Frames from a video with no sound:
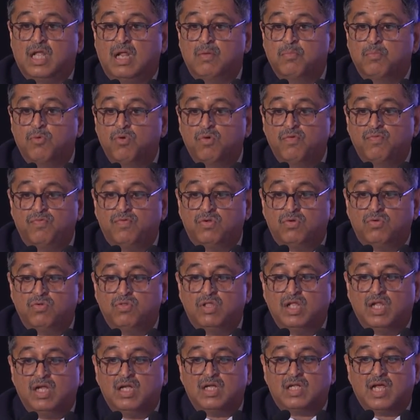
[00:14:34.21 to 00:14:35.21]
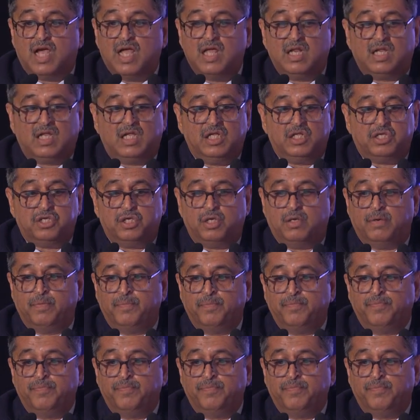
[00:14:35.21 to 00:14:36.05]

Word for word: and moved to the entire kitchen.